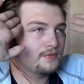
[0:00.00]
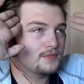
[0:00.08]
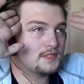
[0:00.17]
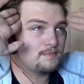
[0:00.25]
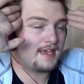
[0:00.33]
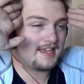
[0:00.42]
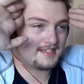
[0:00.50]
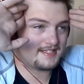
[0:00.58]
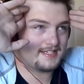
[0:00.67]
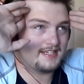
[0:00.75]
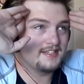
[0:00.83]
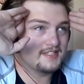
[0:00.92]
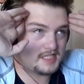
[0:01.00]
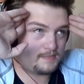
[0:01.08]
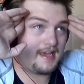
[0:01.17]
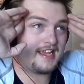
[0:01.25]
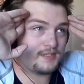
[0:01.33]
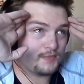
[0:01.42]
Space.
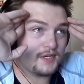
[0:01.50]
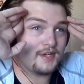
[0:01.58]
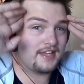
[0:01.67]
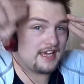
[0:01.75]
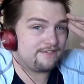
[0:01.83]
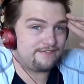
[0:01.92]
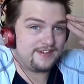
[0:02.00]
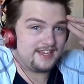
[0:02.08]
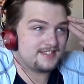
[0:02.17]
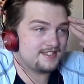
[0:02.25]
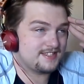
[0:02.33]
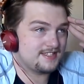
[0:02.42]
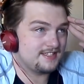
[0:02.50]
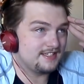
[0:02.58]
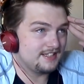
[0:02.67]
Space. We gotta get Fitz.